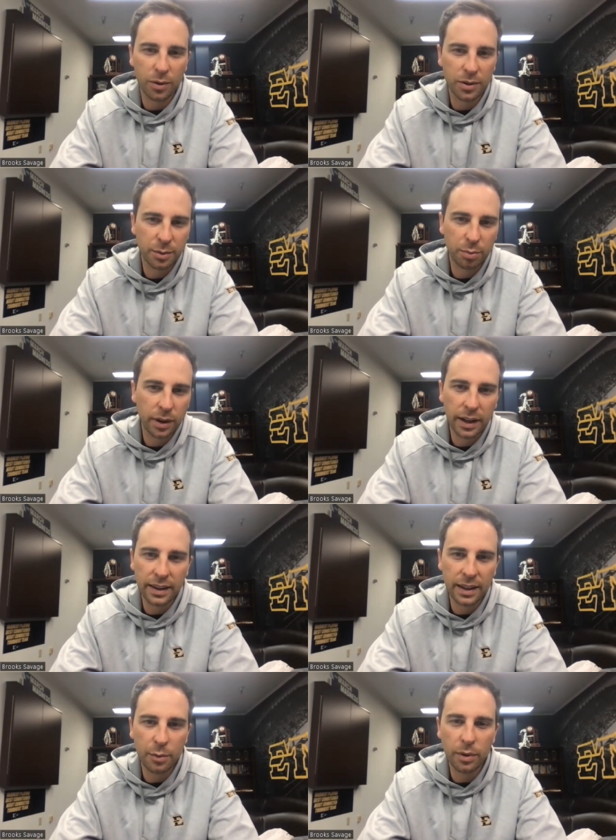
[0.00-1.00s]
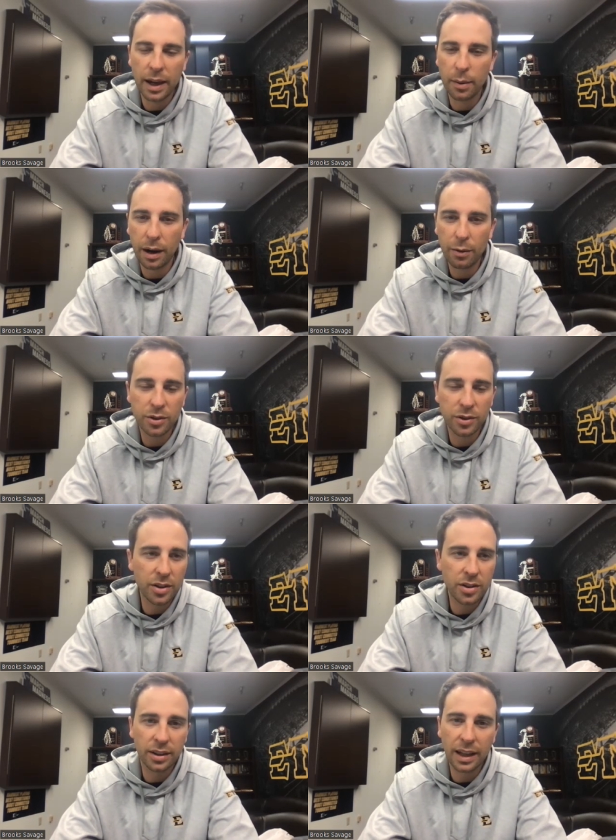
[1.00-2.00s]
wants to play in the NBA, but I was
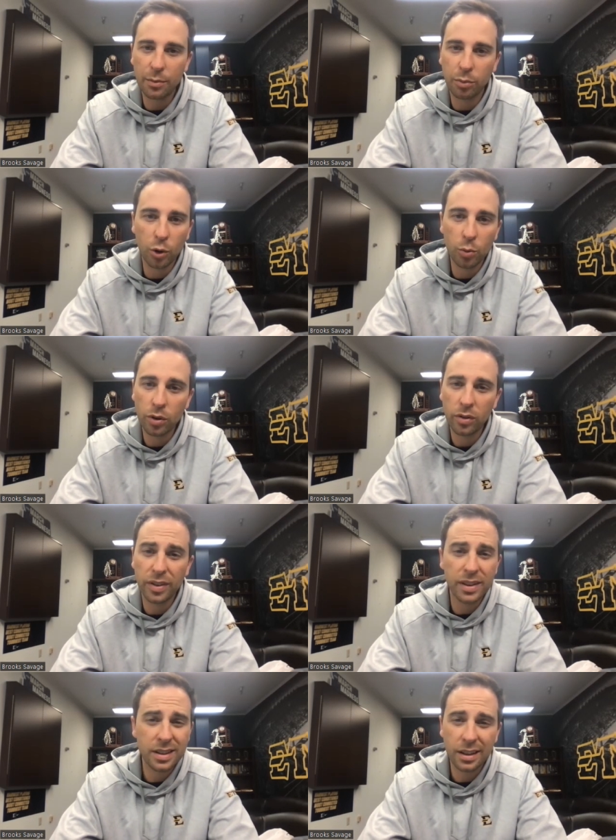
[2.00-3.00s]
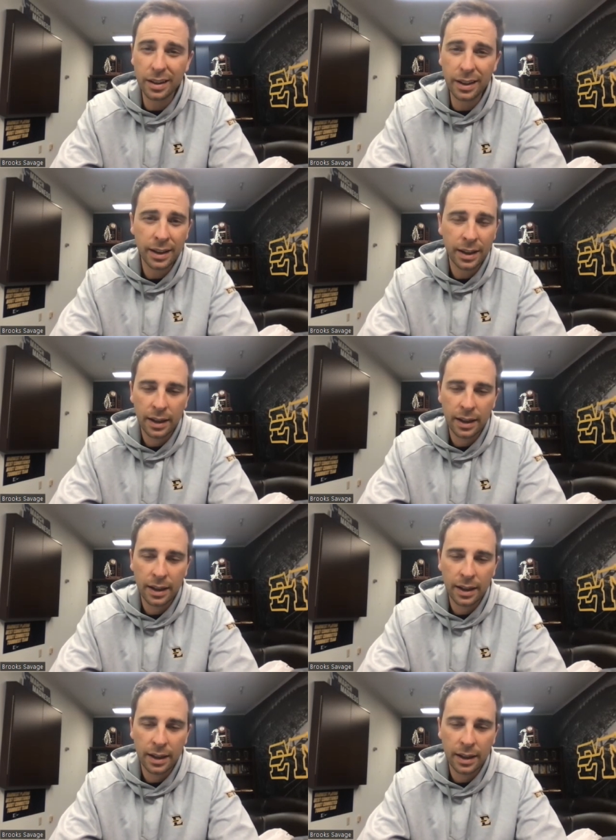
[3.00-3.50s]
such a late bloomer physically,